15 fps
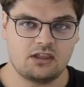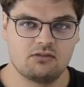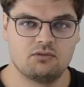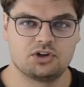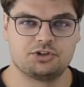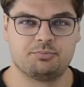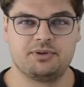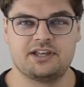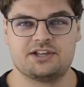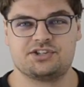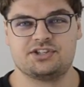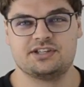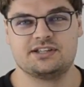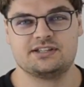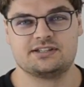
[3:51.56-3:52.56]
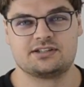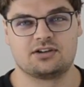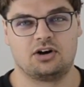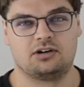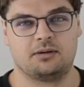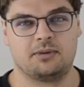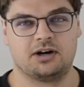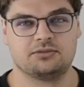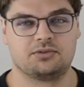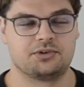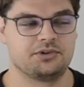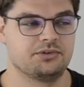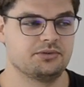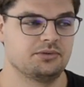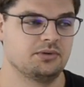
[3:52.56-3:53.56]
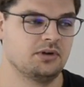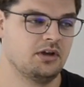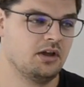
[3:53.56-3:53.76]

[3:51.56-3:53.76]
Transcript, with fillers: what PhD is all about for you.